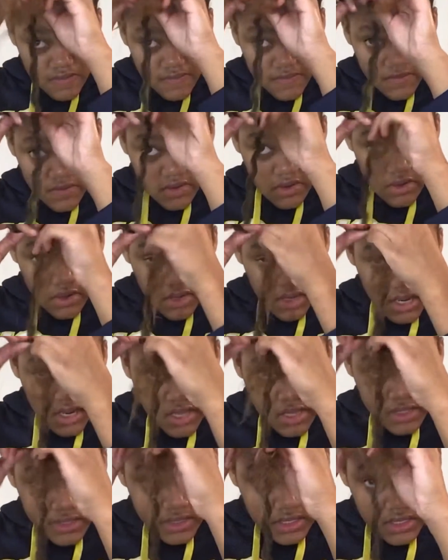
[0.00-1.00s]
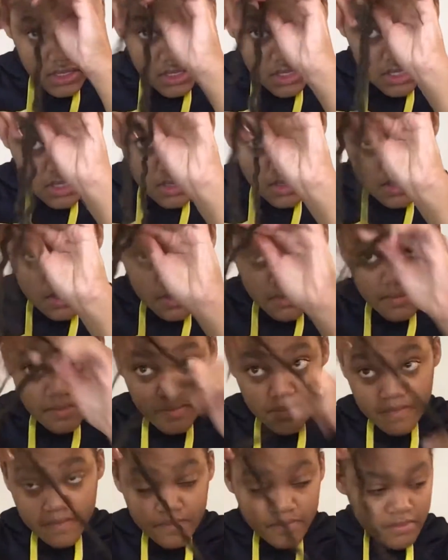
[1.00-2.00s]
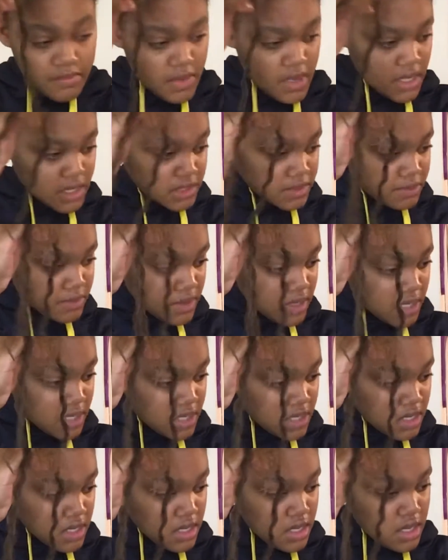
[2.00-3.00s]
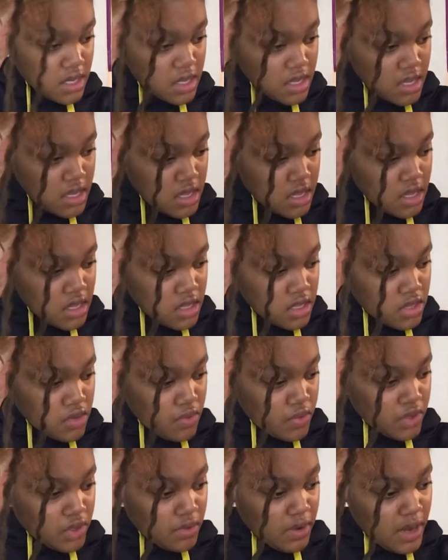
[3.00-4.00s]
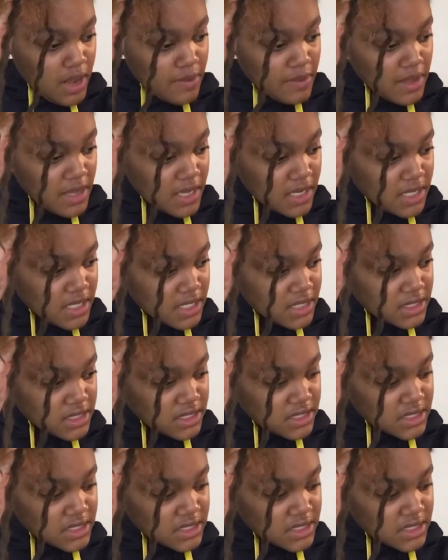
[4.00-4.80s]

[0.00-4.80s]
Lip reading: For your knotless box braid. You want to grab a decent